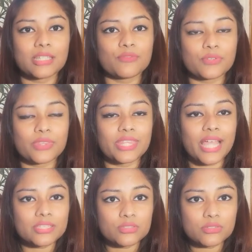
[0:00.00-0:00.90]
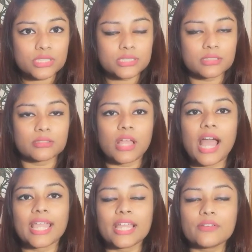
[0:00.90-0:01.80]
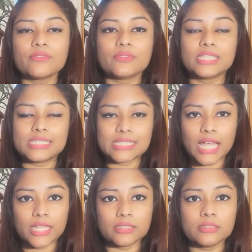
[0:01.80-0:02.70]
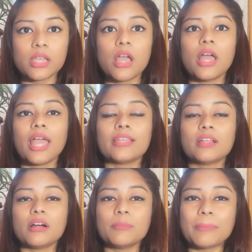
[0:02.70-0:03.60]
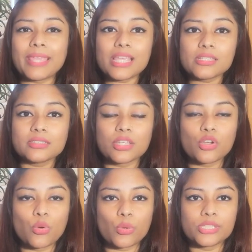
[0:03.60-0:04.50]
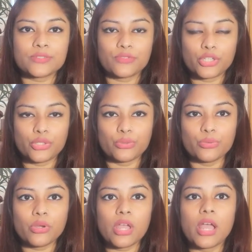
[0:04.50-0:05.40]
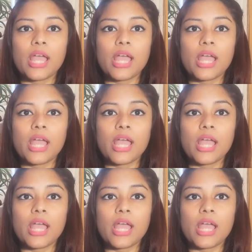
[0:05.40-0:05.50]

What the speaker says: And for that reason, I have designed an amazing course for you,